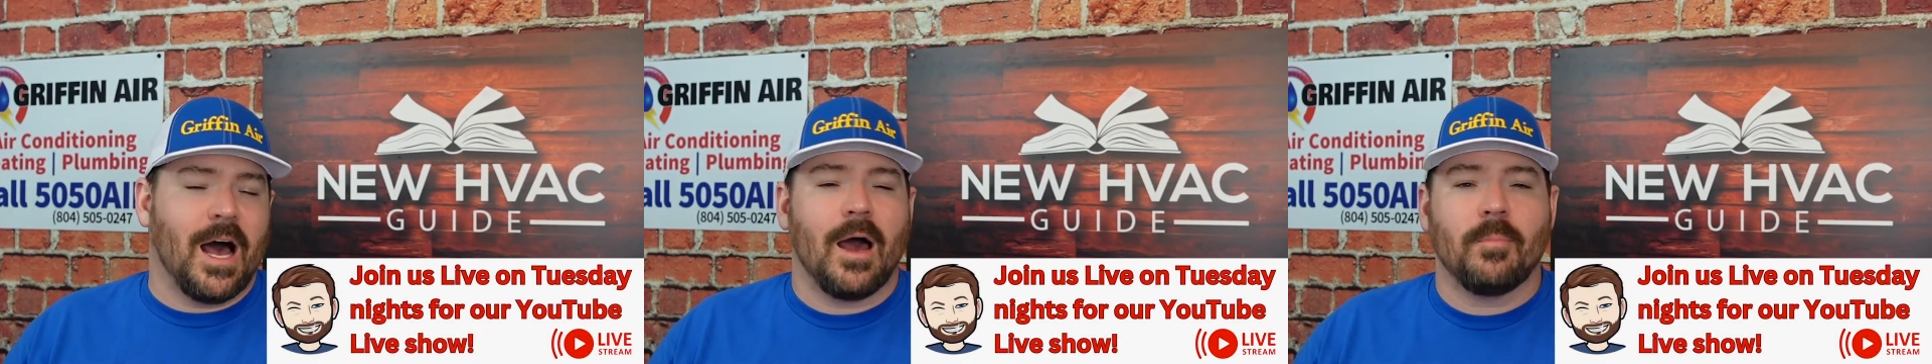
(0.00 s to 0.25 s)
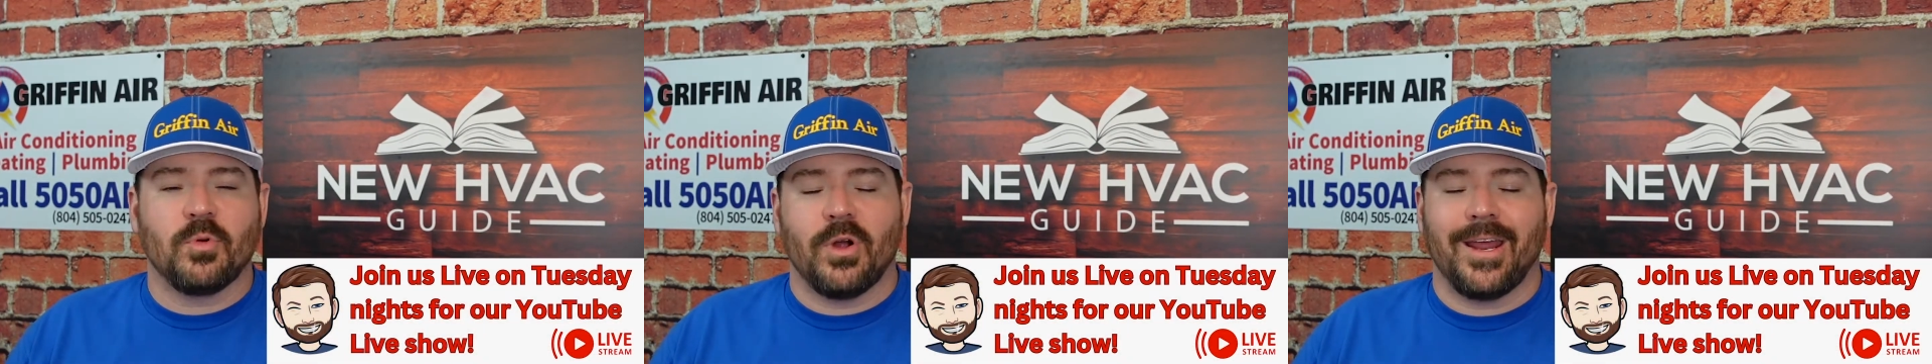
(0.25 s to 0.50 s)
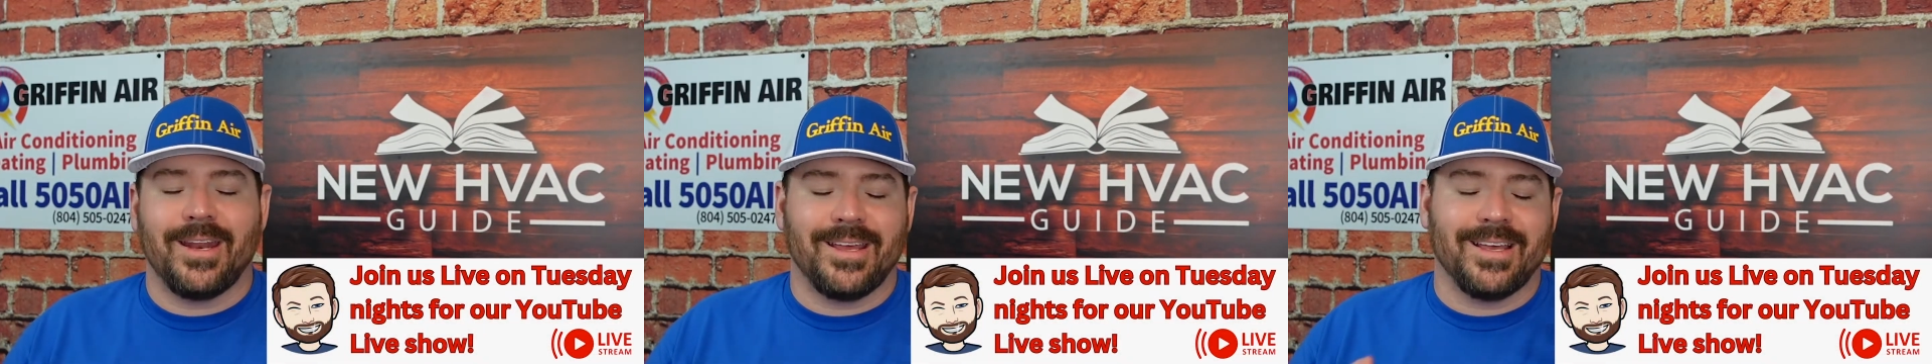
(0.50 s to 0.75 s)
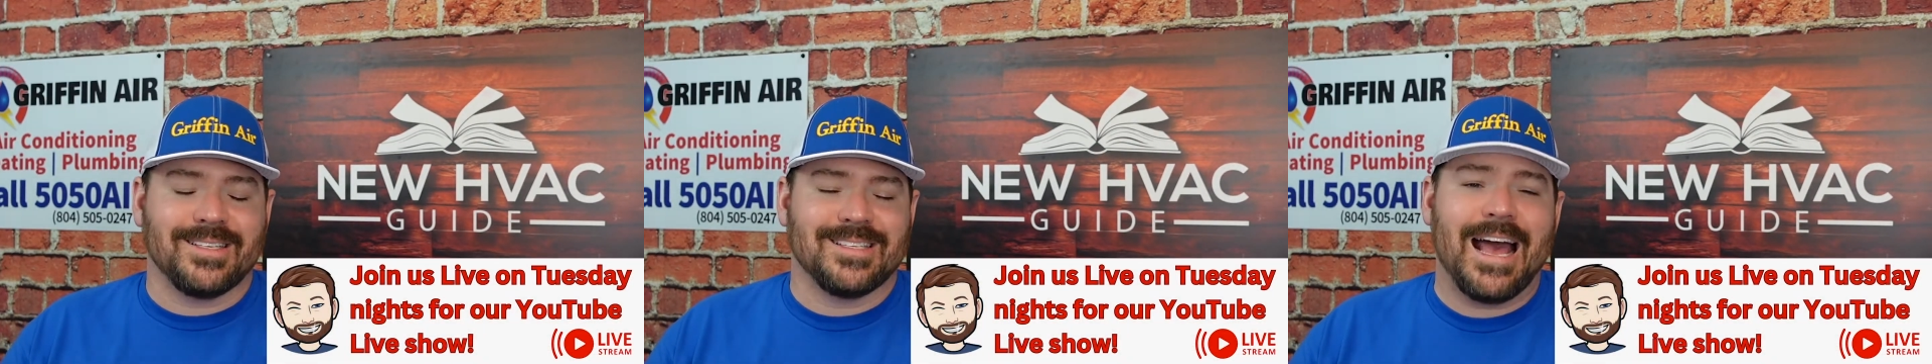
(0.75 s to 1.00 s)

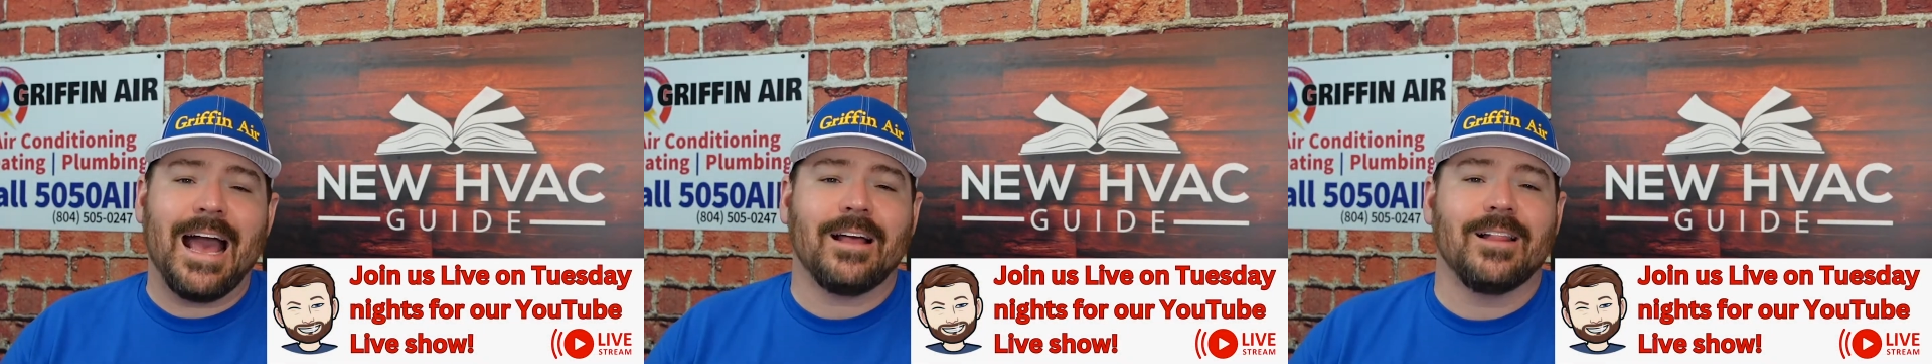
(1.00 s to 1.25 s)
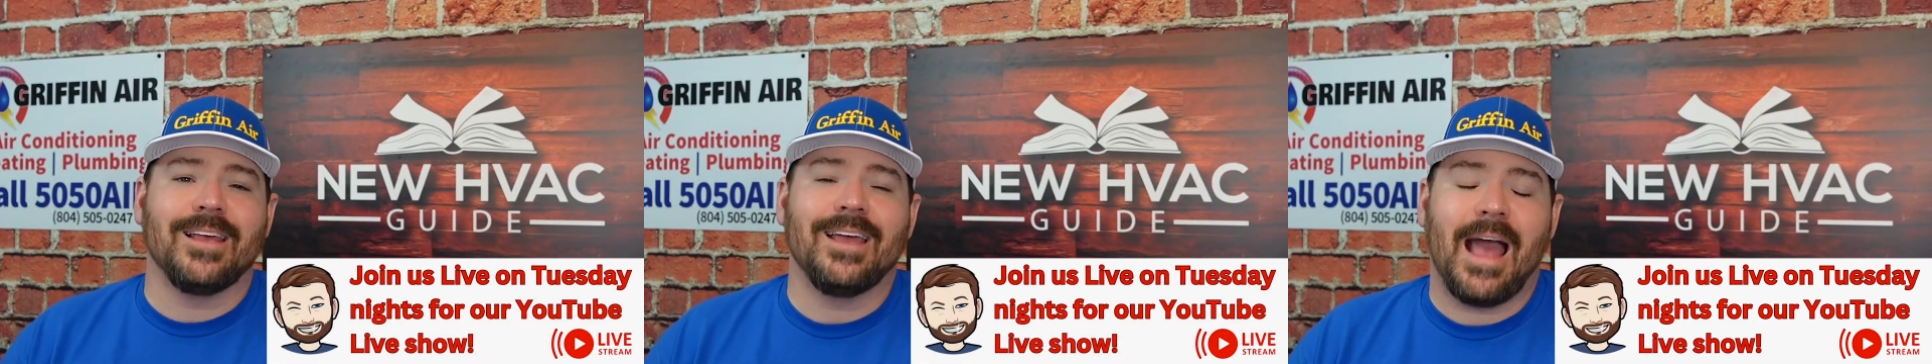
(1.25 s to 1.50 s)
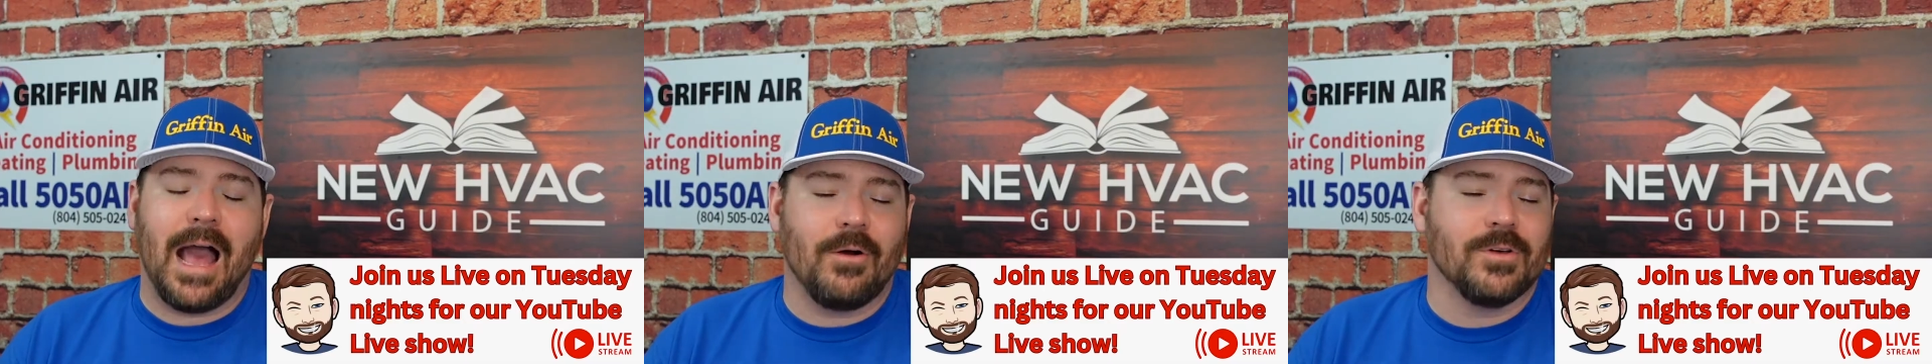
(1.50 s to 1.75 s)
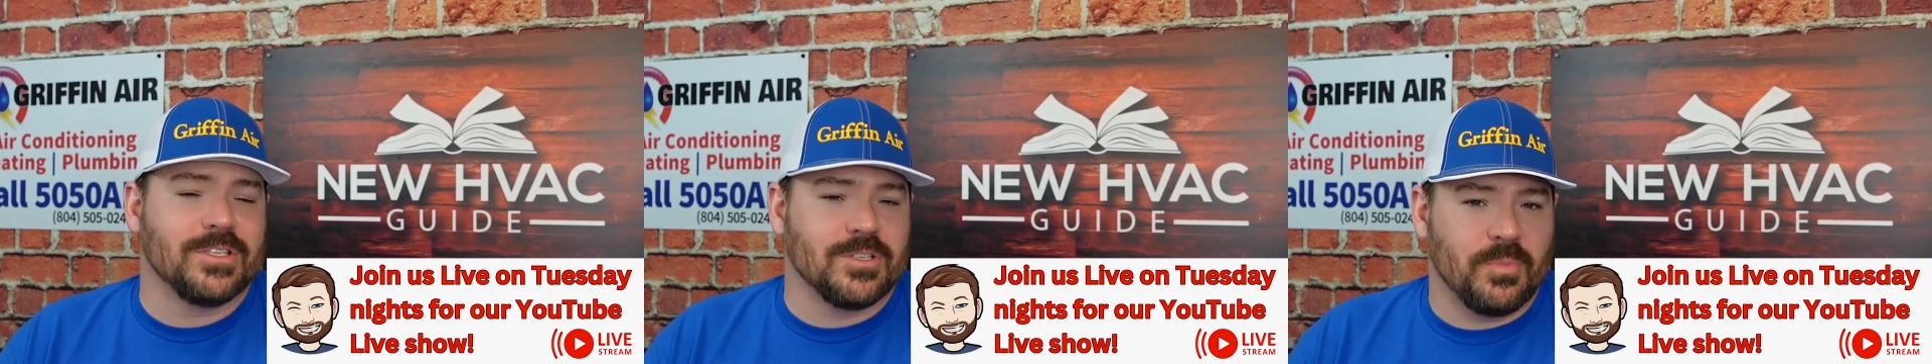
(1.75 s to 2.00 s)
operating exactly
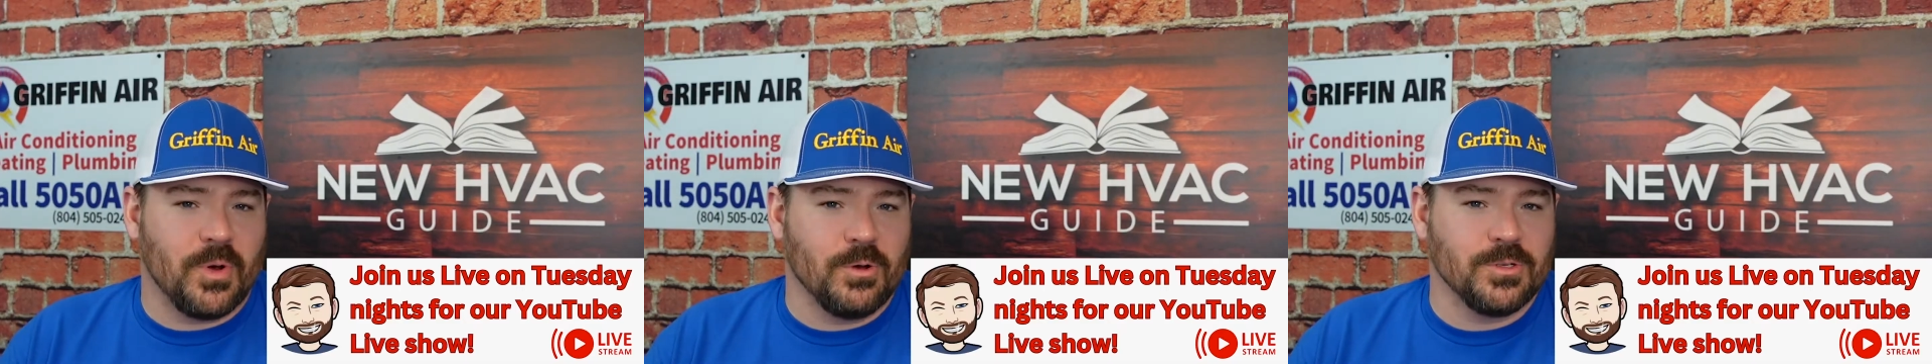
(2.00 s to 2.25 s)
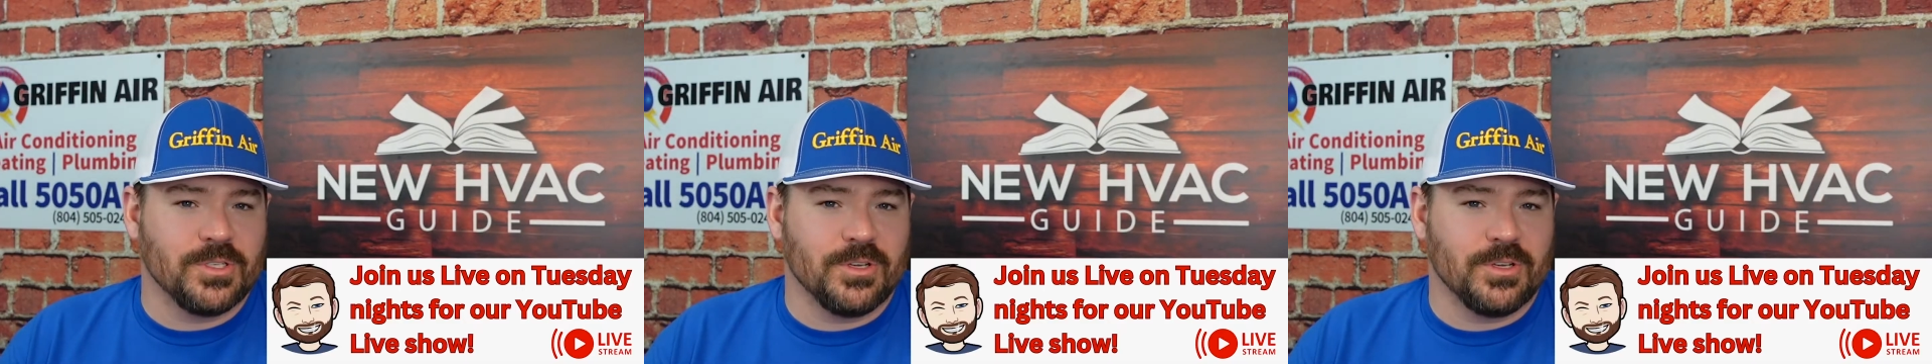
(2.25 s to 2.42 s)
how it's supposed